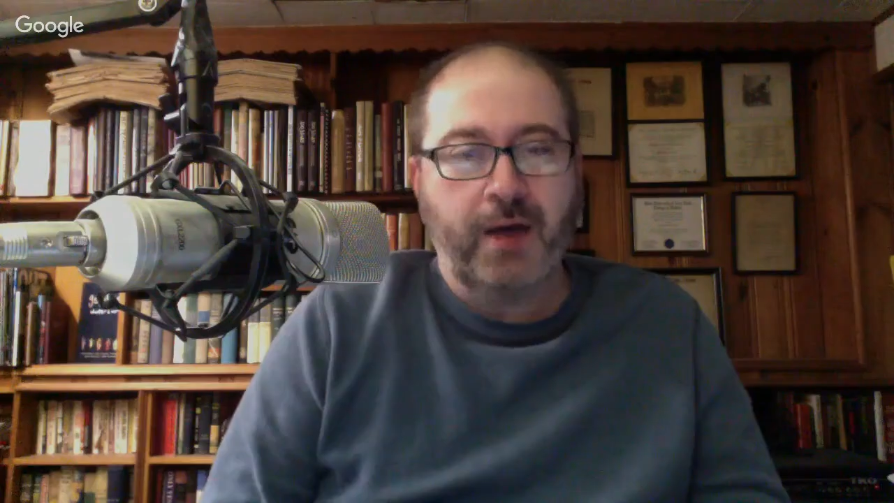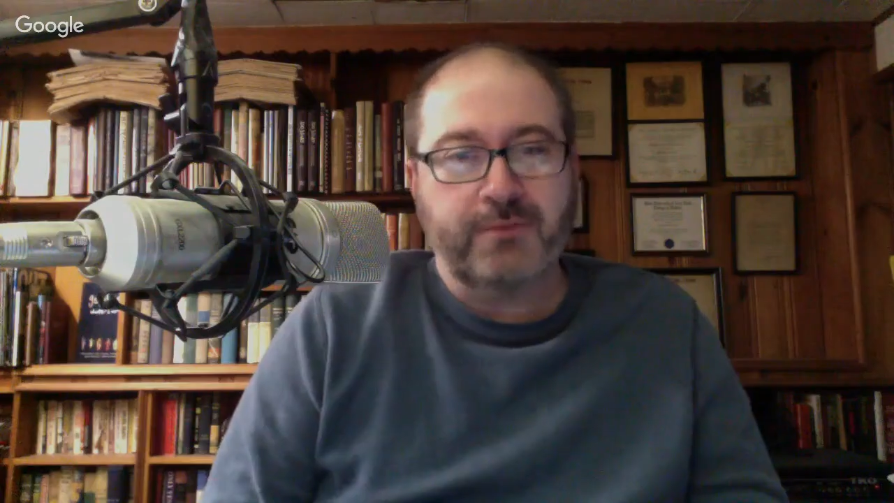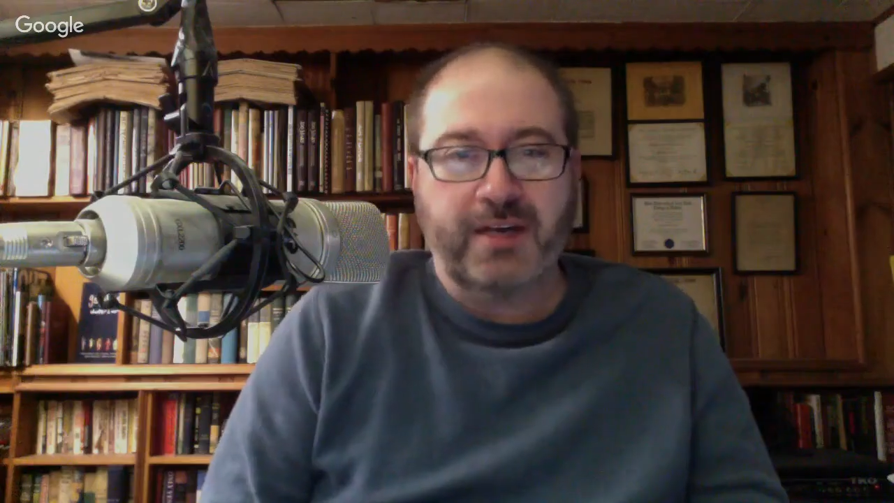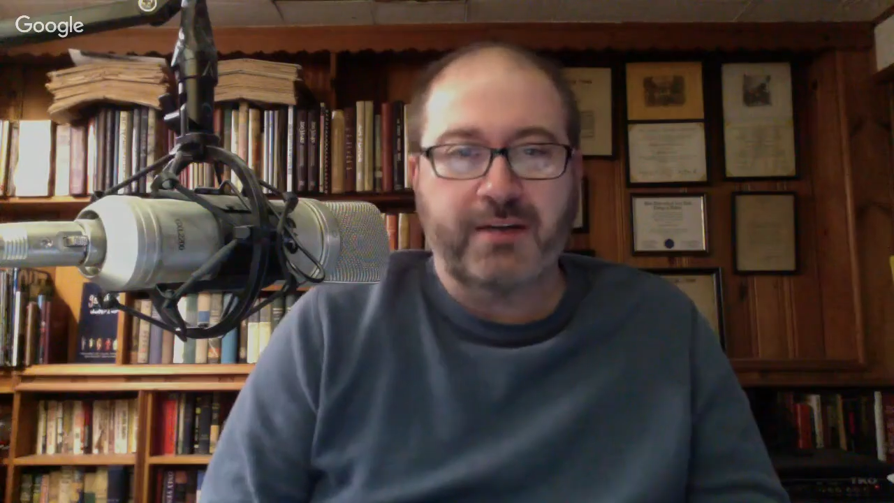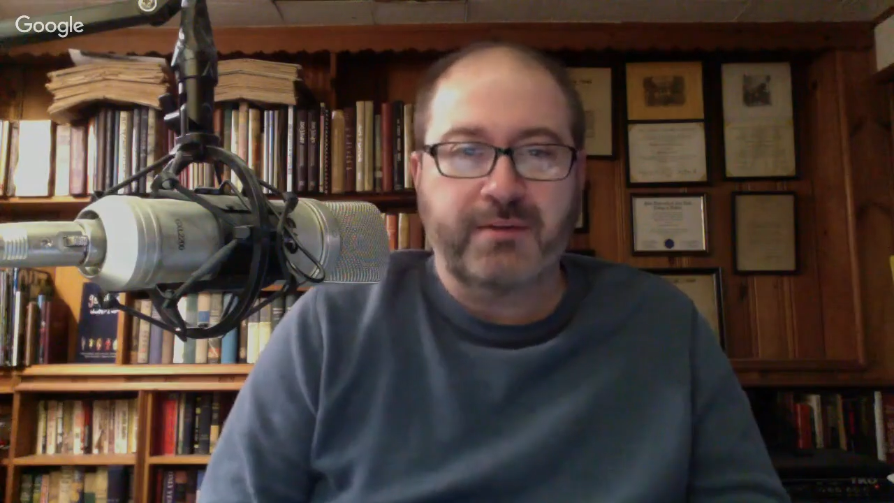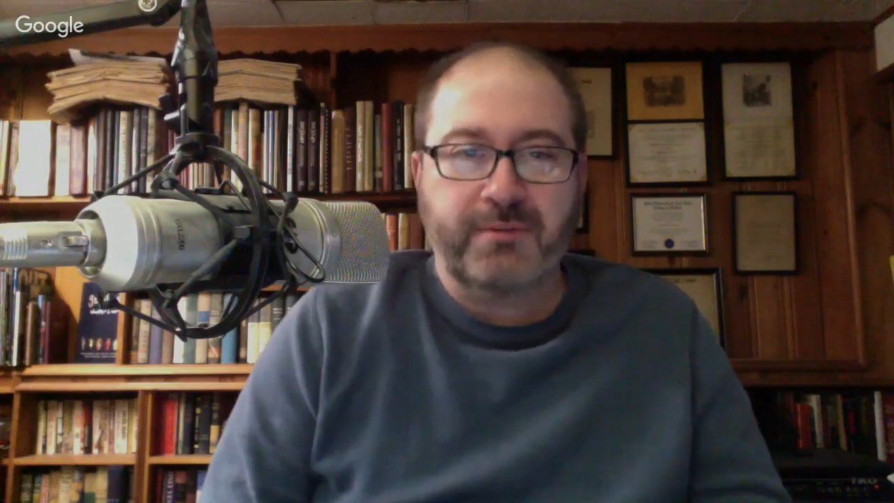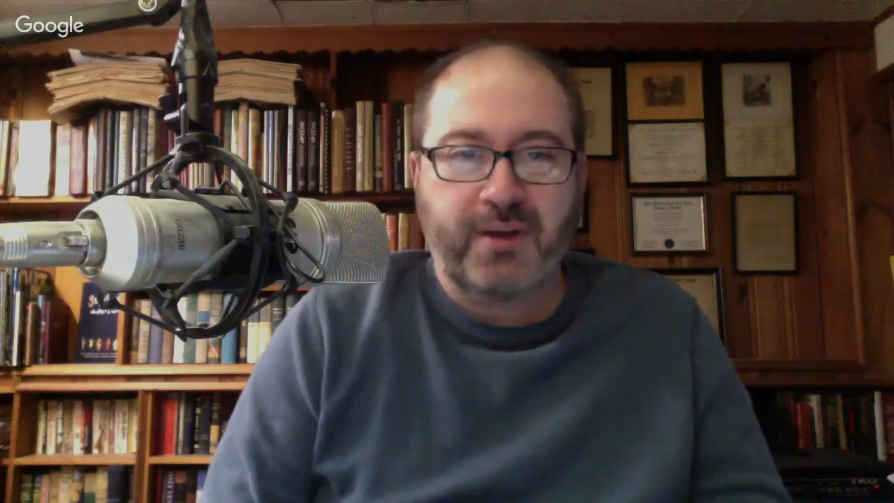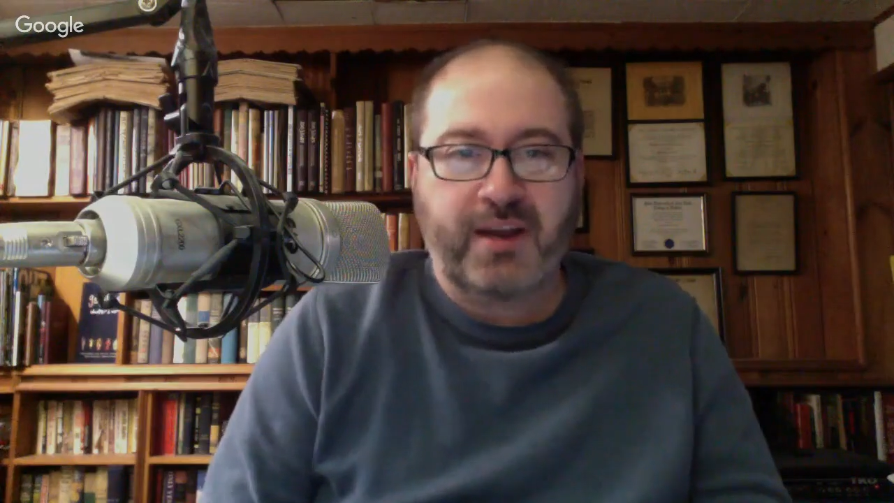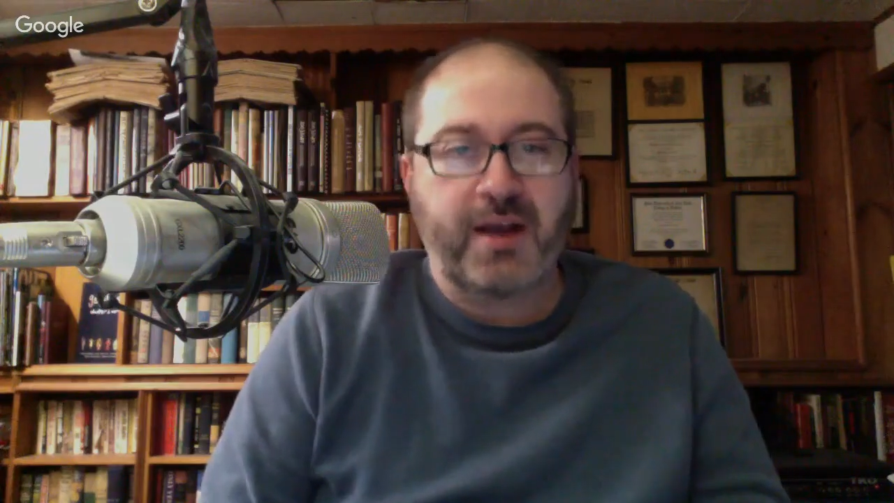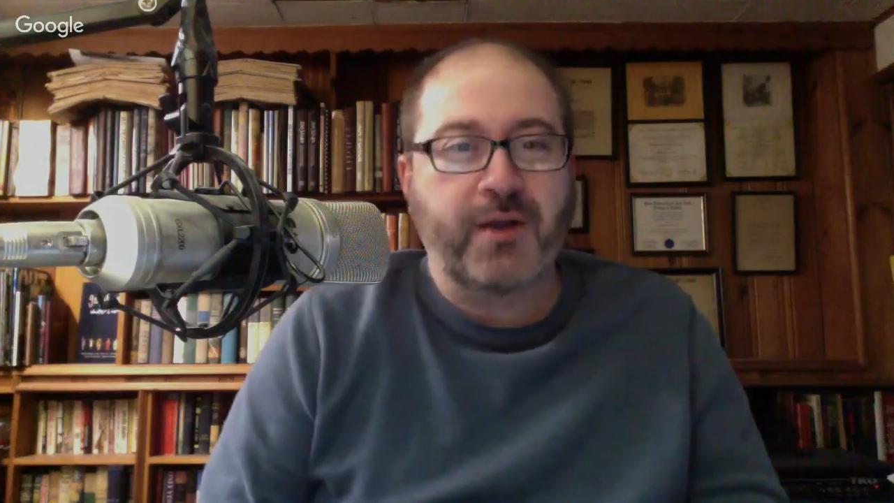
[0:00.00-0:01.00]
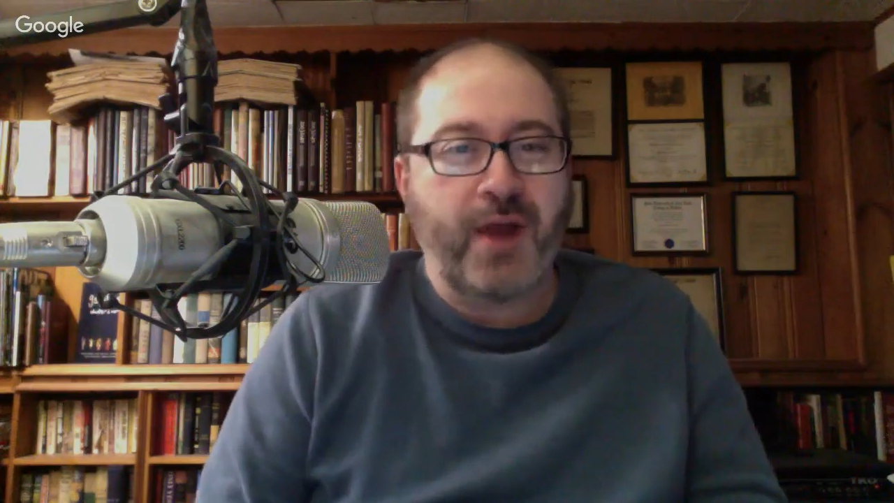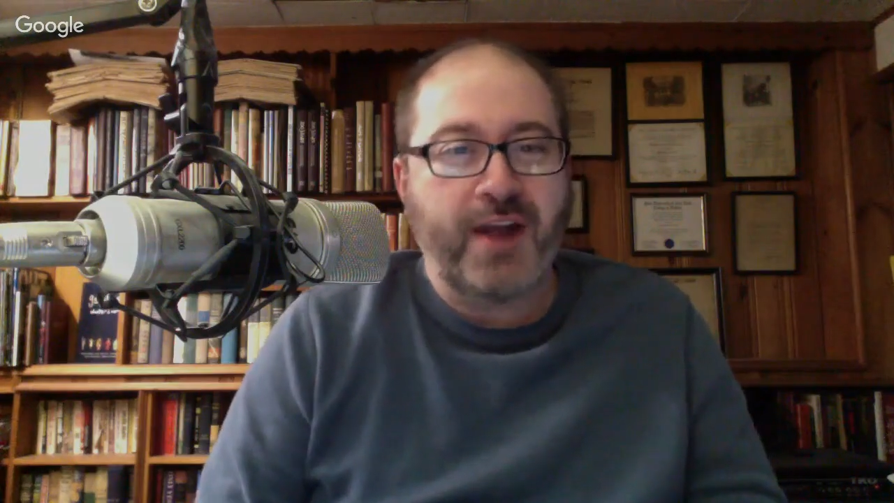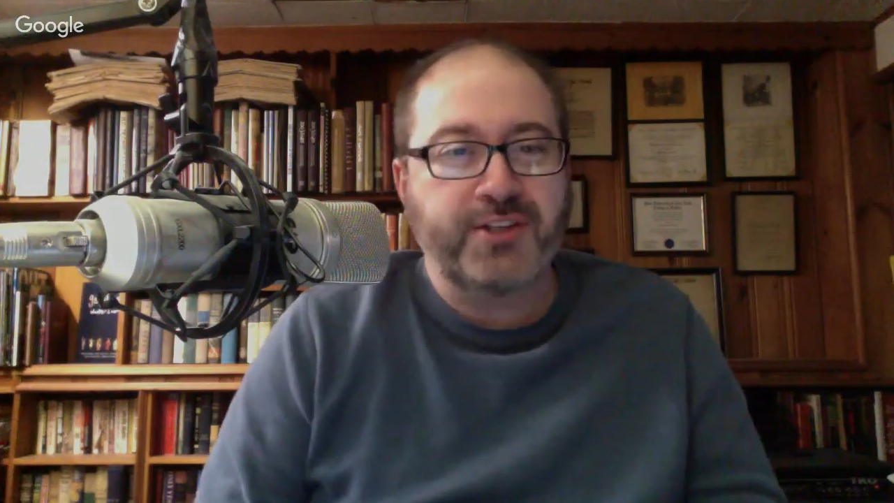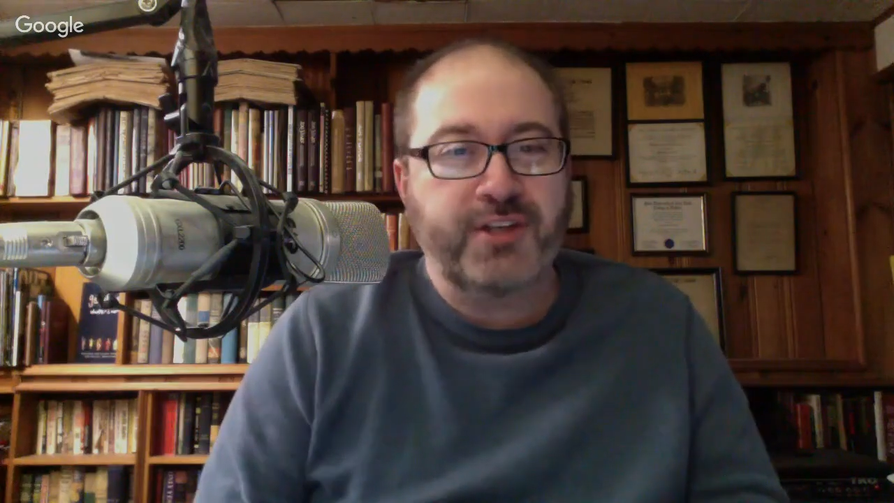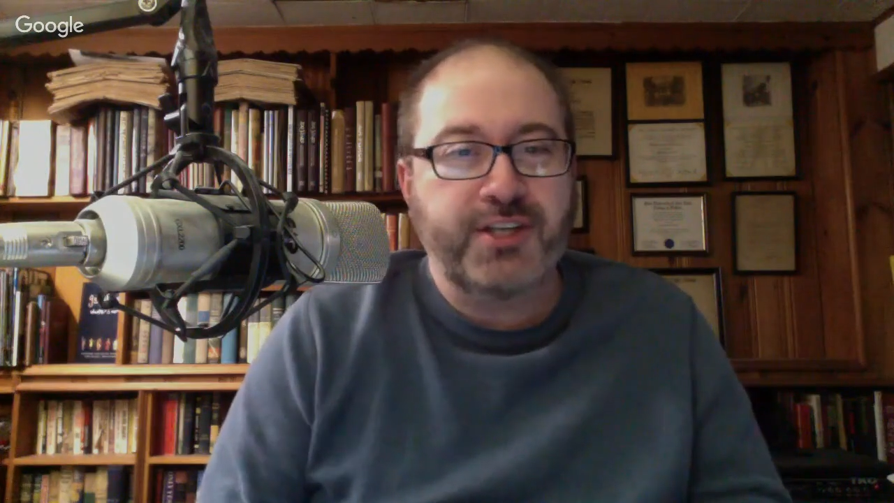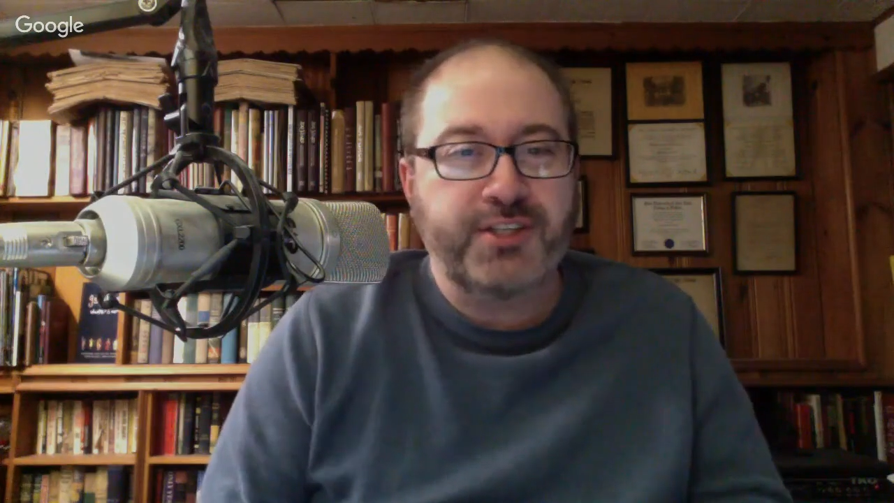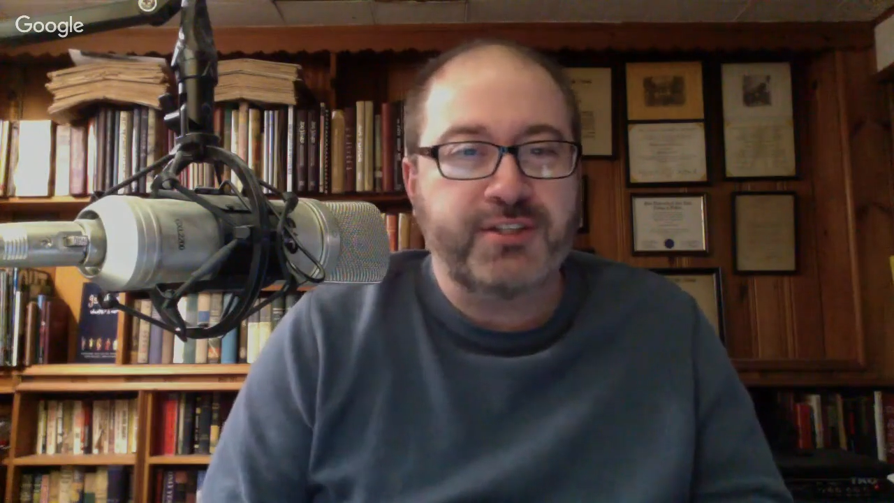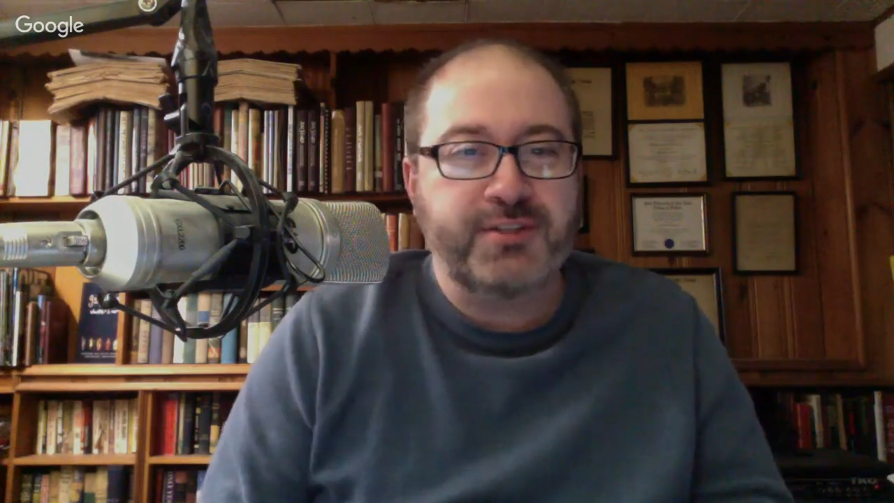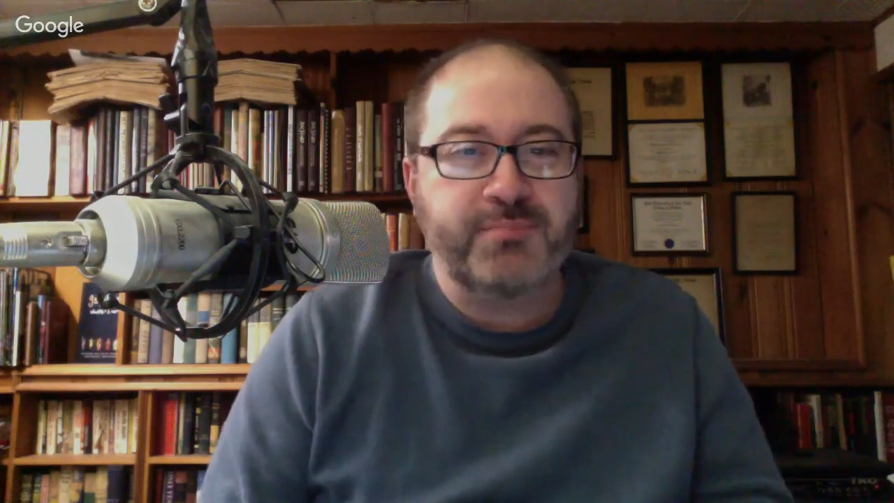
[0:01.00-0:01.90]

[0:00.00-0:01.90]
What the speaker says: well, congratulations.